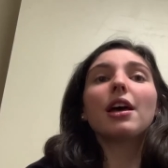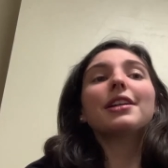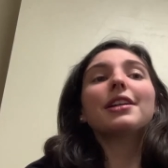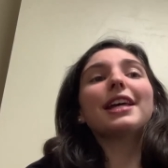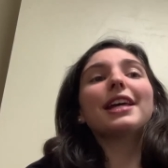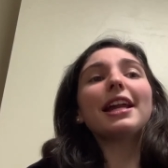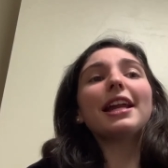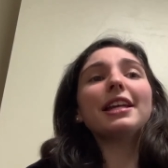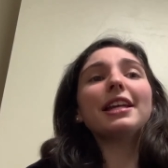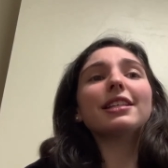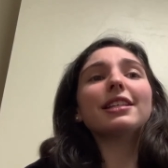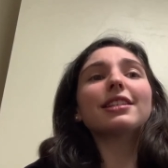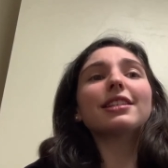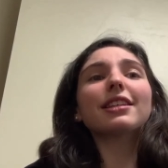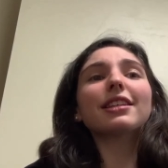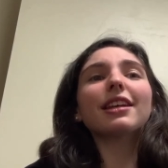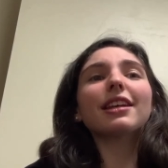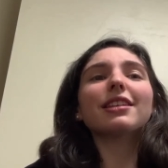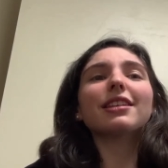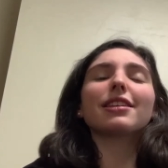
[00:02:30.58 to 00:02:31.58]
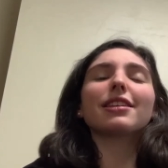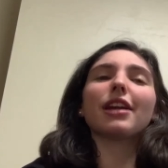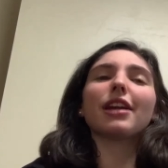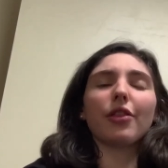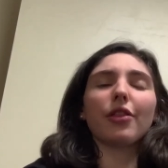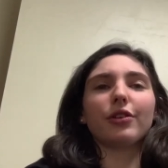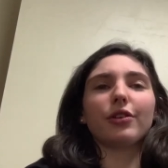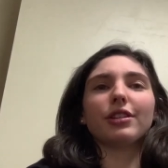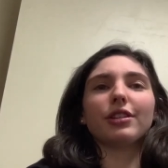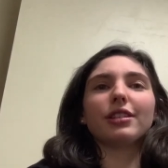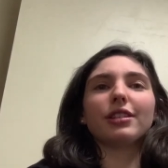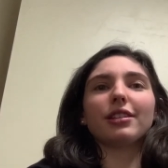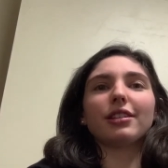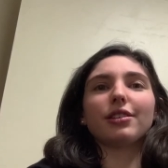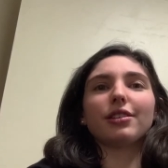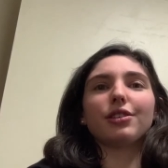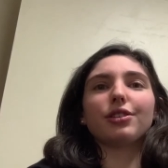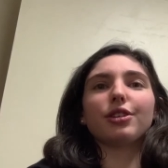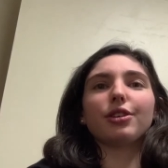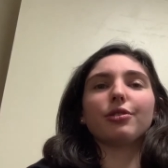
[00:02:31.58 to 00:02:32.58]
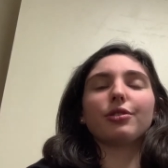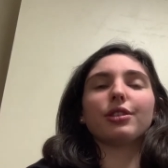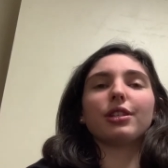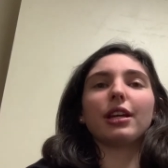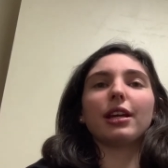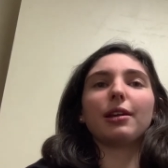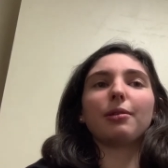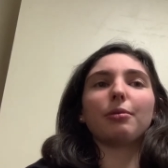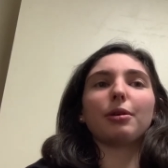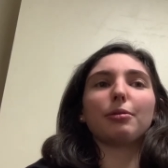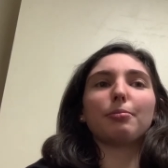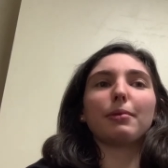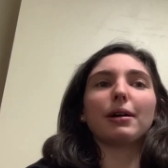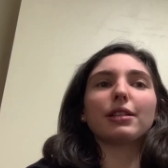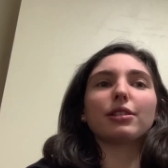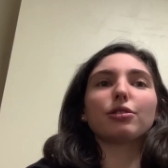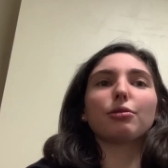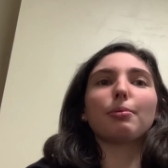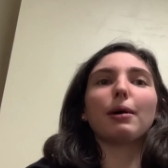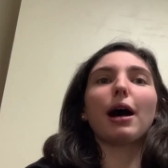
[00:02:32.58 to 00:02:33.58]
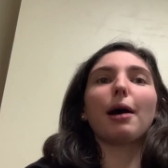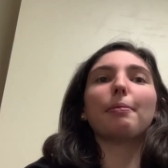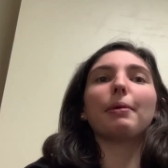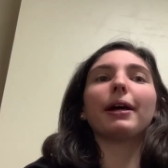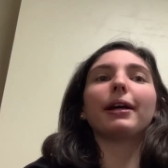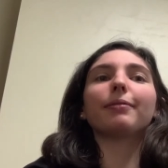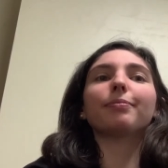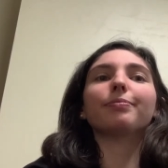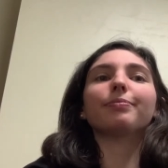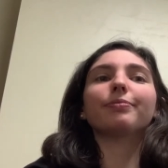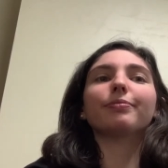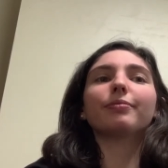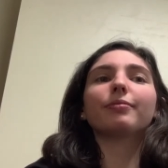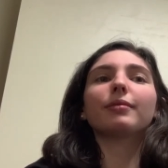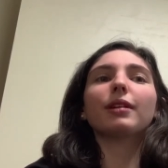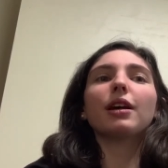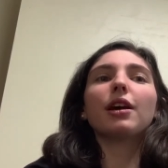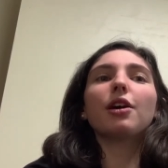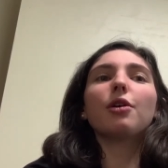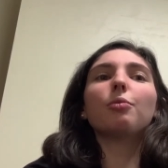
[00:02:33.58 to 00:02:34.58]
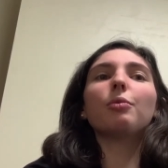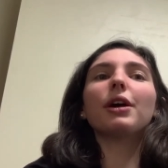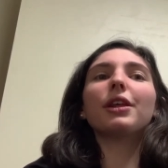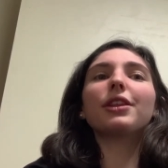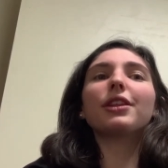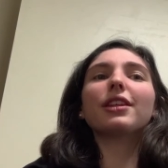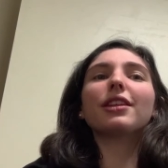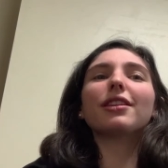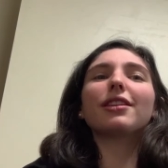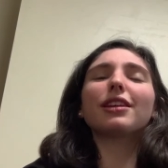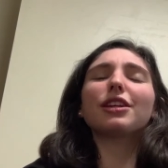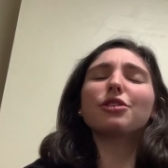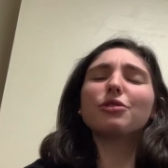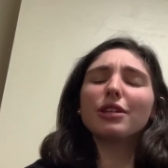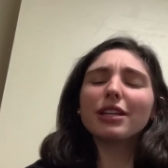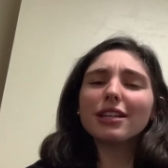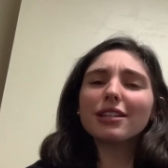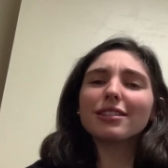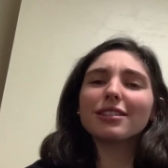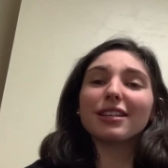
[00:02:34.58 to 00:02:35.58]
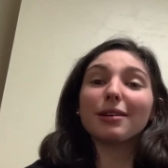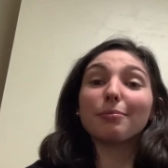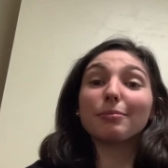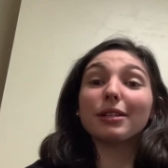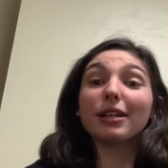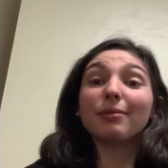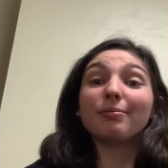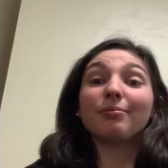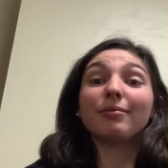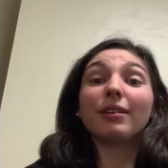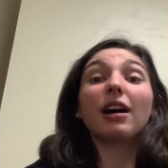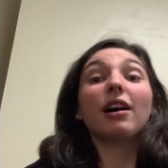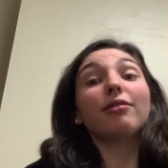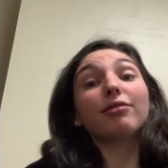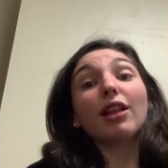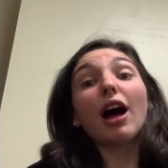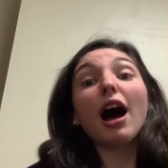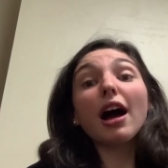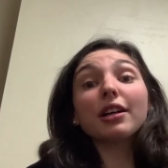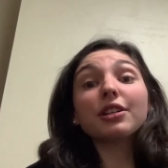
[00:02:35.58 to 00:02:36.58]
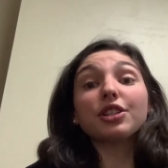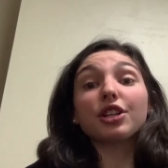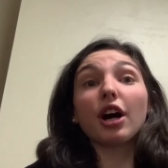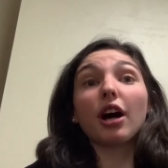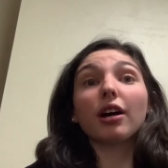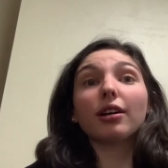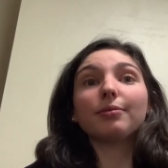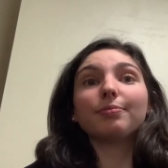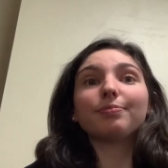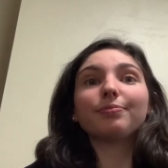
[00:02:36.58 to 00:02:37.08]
Tetanus is another disease associated with muscle popping, with the unique symptom of lockjaw.